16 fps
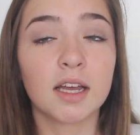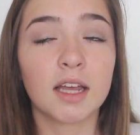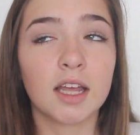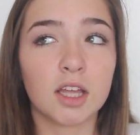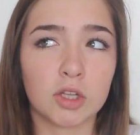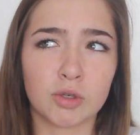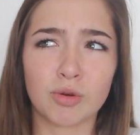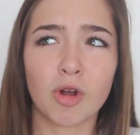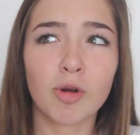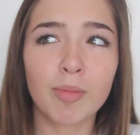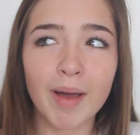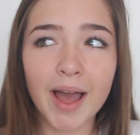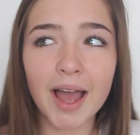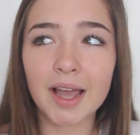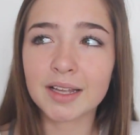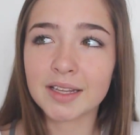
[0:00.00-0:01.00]
it'll grow
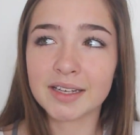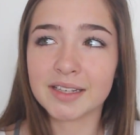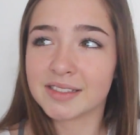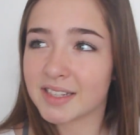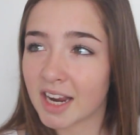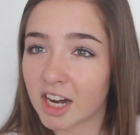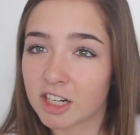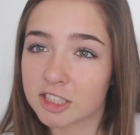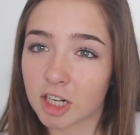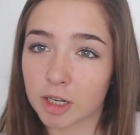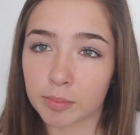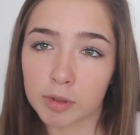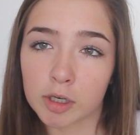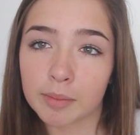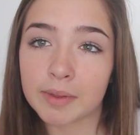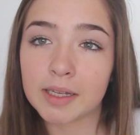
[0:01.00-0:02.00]
back, like its hair is not
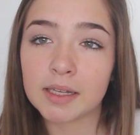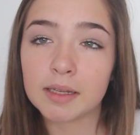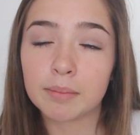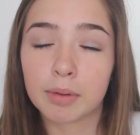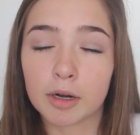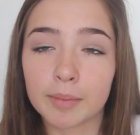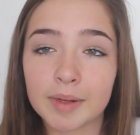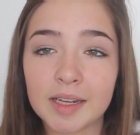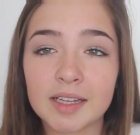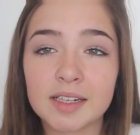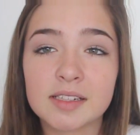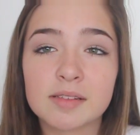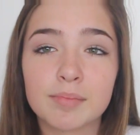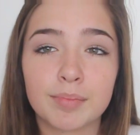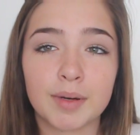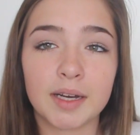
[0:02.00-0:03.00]
permanent,
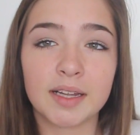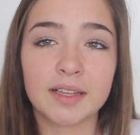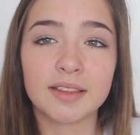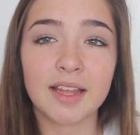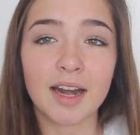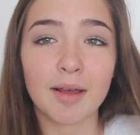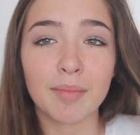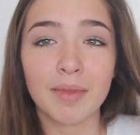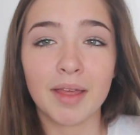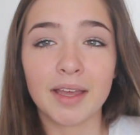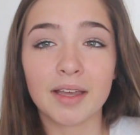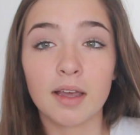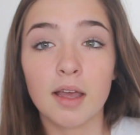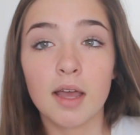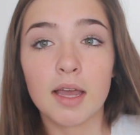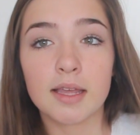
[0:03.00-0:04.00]
permanent, but then I'm like,
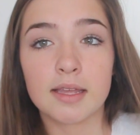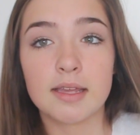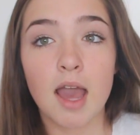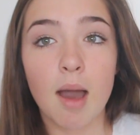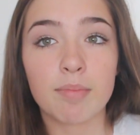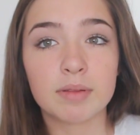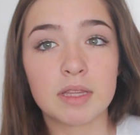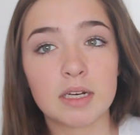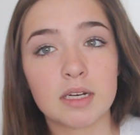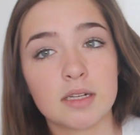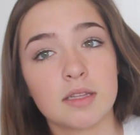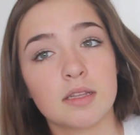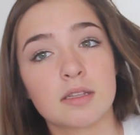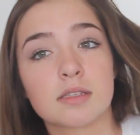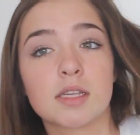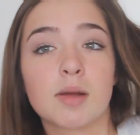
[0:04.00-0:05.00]
yeah, but then
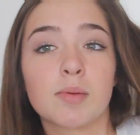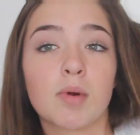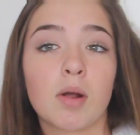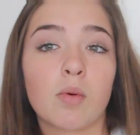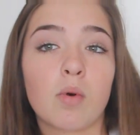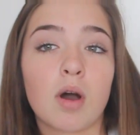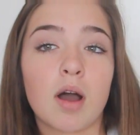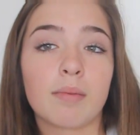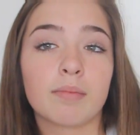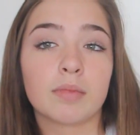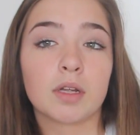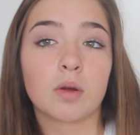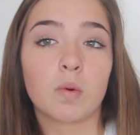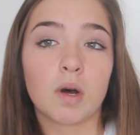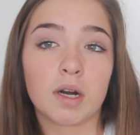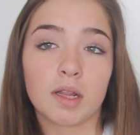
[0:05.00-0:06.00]
in the summer I want, I'm
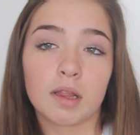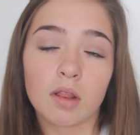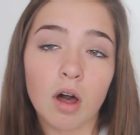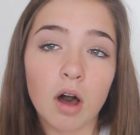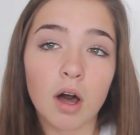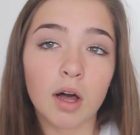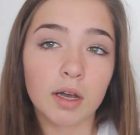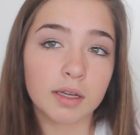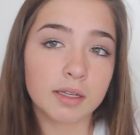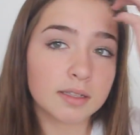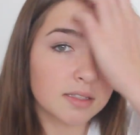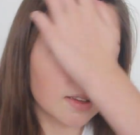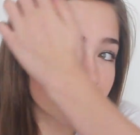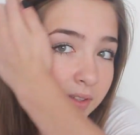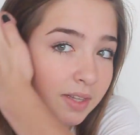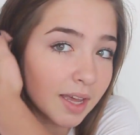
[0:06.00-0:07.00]
gonna want it long and
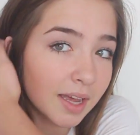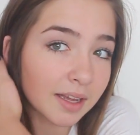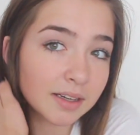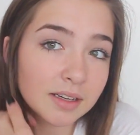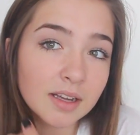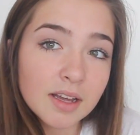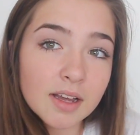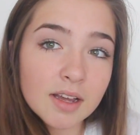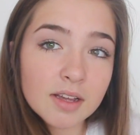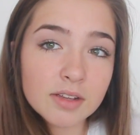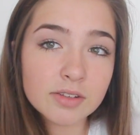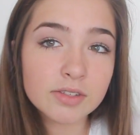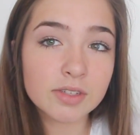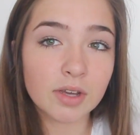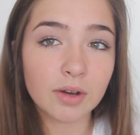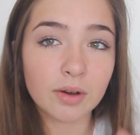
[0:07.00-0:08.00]
stuff like that.
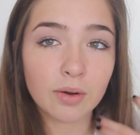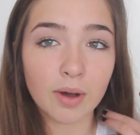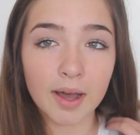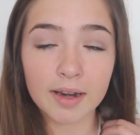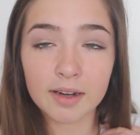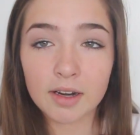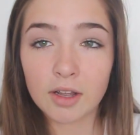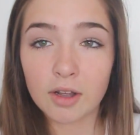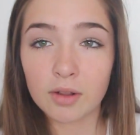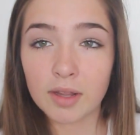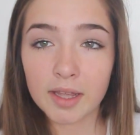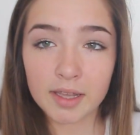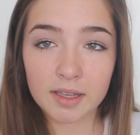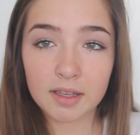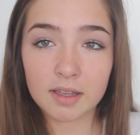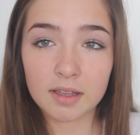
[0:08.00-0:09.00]
So I don't know,
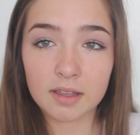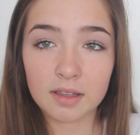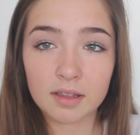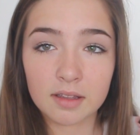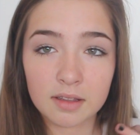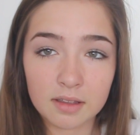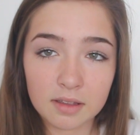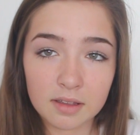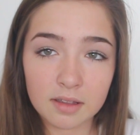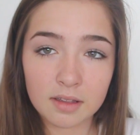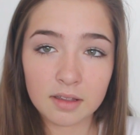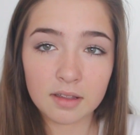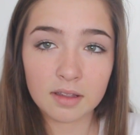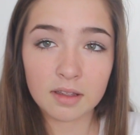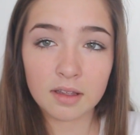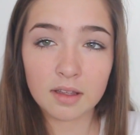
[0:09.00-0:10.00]
like,
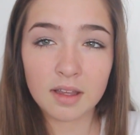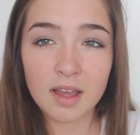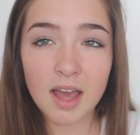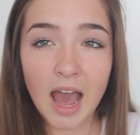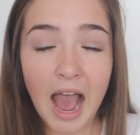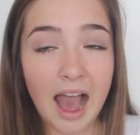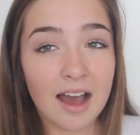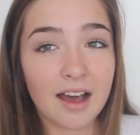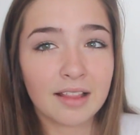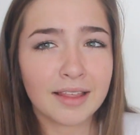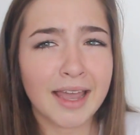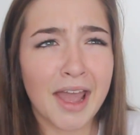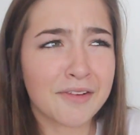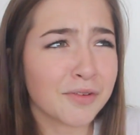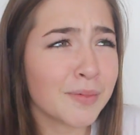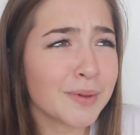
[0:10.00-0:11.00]
I,
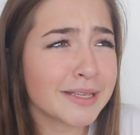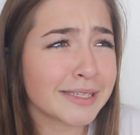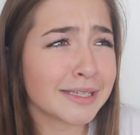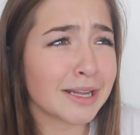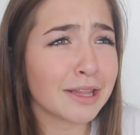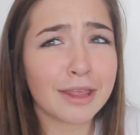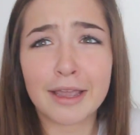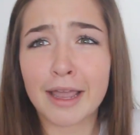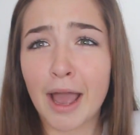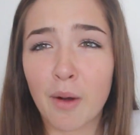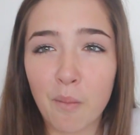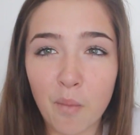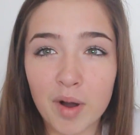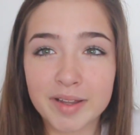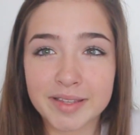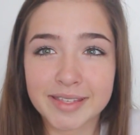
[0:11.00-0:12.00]
like everyone's still like
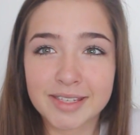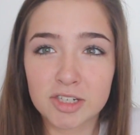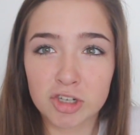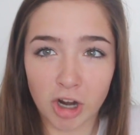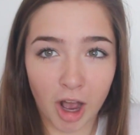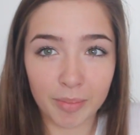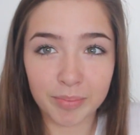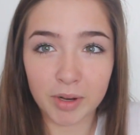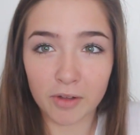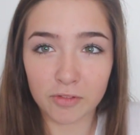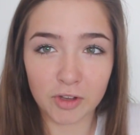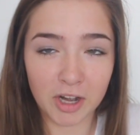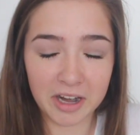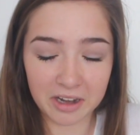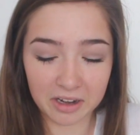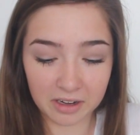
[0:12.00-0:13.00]
at once chopped off
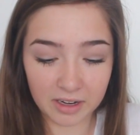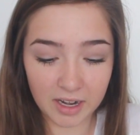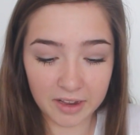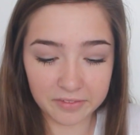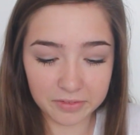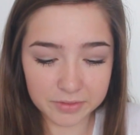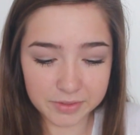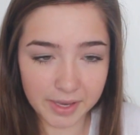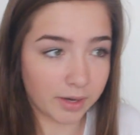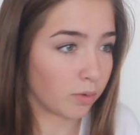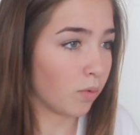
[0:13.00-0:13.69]
their hair, and I was like,